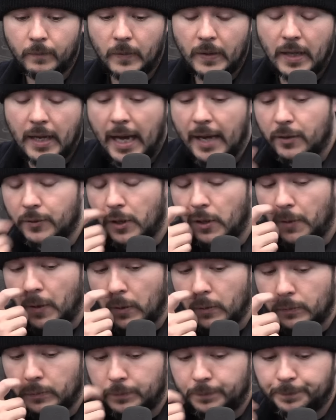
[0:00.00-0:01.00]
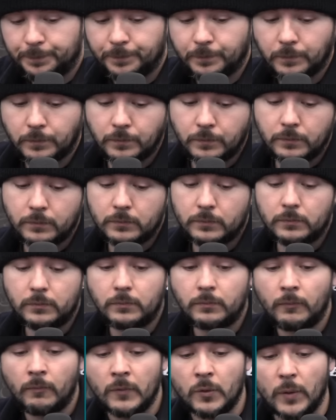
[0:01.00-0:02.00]
I don't know though.
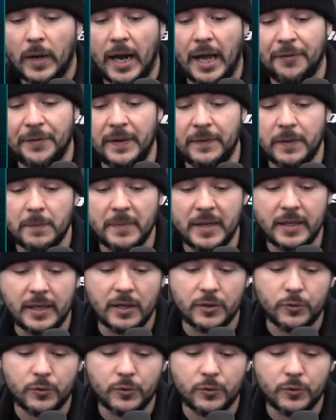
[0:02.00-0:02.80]
Right? I think the media is